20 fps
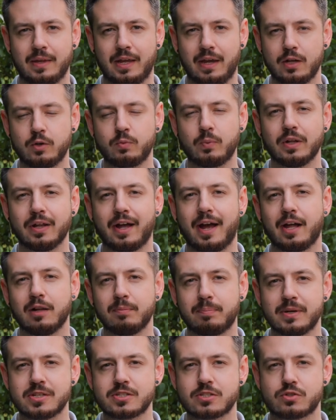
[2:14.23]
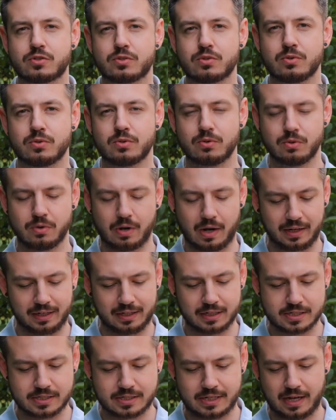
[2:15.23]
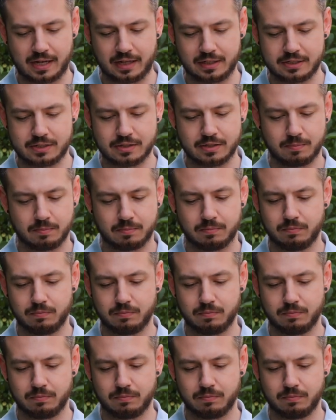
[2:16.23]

It will help us to understand,